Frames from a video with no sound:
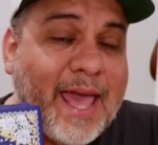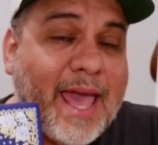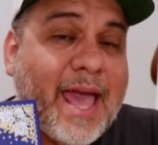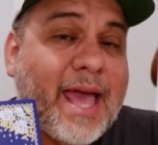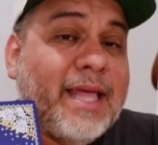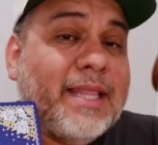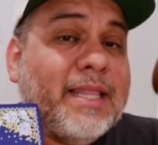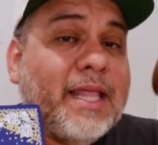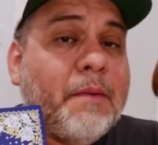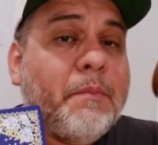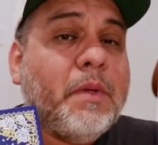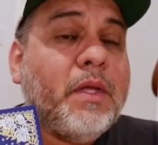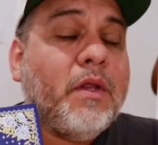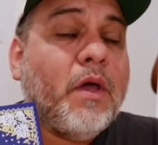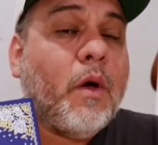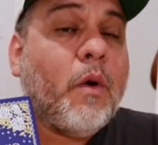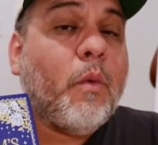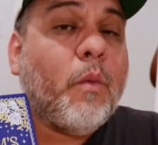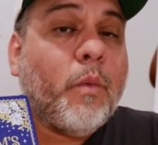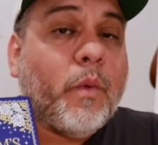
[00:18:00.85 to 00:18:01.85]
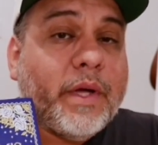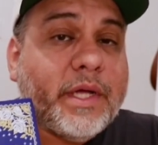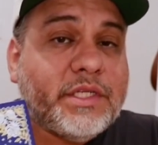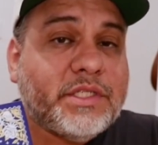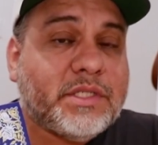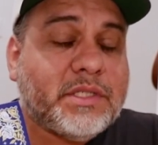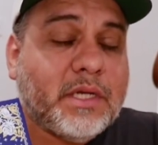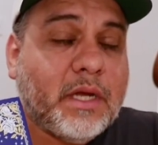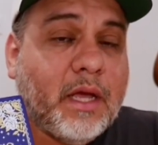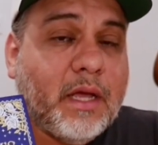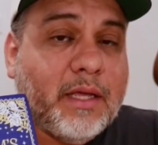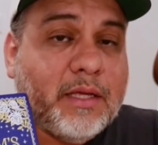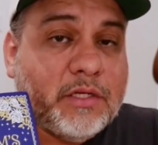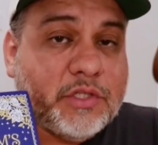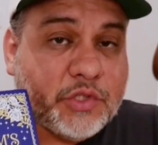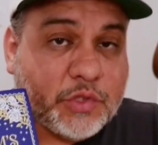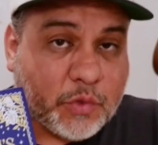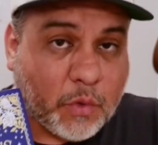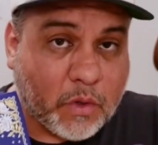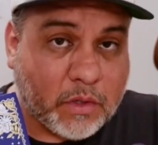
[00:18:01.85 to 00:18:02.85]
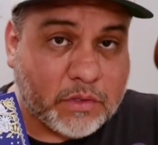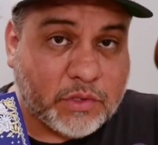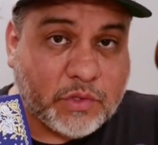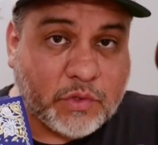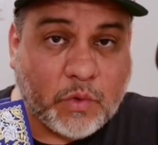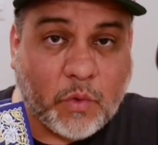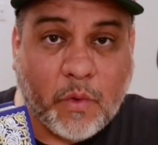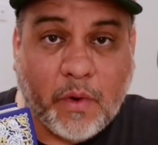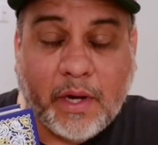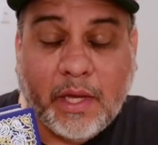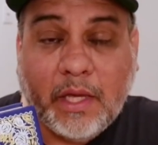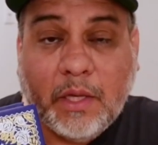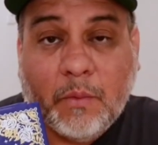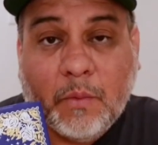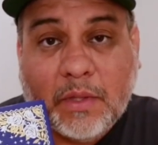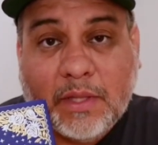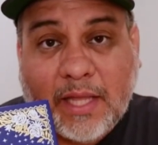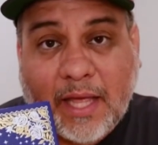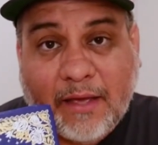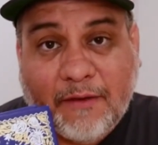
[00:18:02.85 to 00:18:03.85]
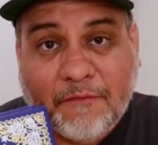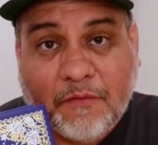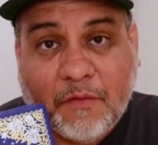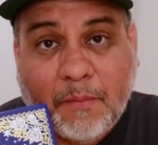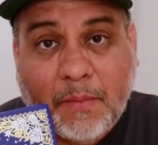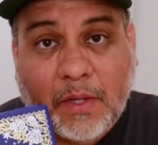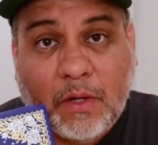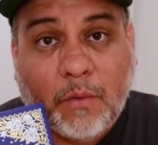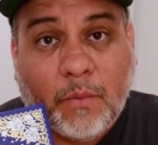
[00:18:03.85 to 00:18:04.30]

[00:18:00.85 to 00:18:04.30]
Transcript: and let me know which short story you would like for me to